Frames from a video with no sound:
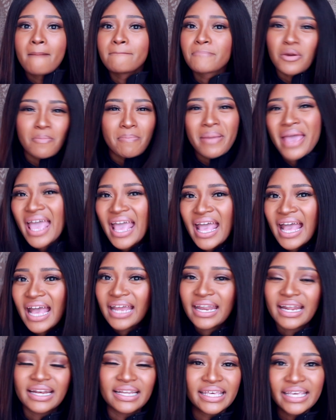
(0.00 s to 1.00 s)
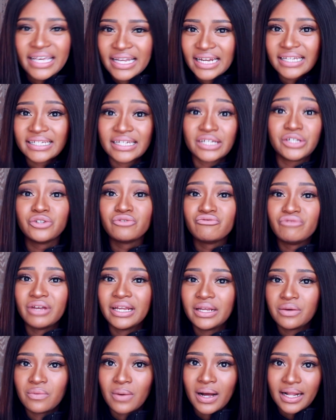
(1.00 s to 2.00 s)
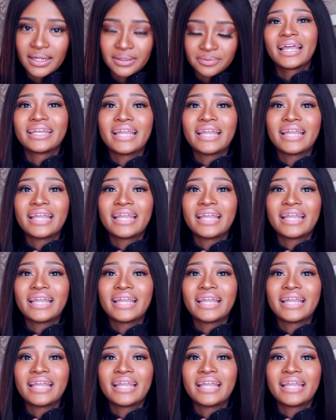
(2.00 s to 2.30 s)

prepared and kill it and do really well.